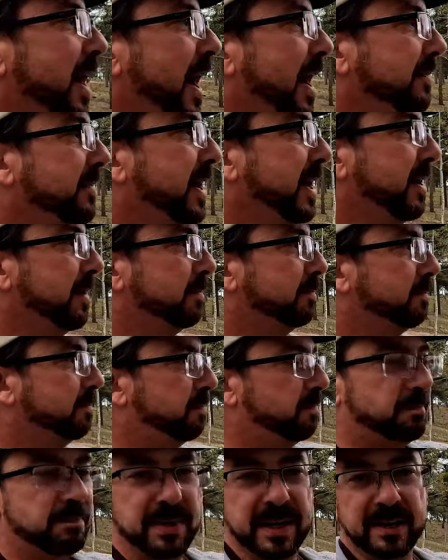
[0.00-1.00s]
I've got a
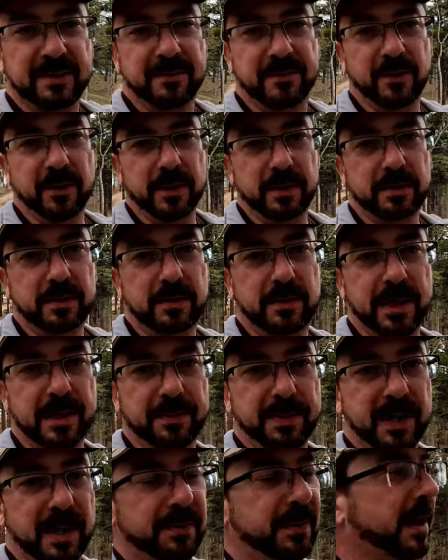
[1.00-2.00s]
Bigfoot
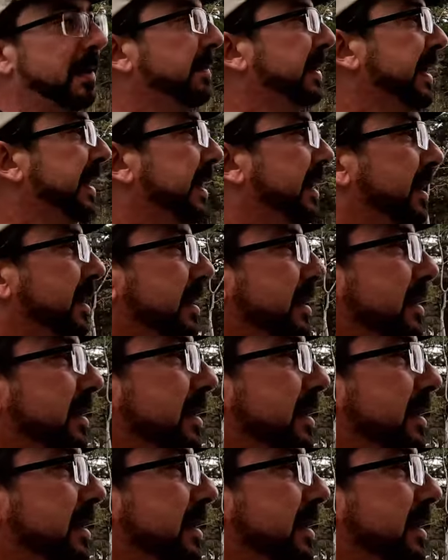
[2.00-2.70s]
creeping up on me here.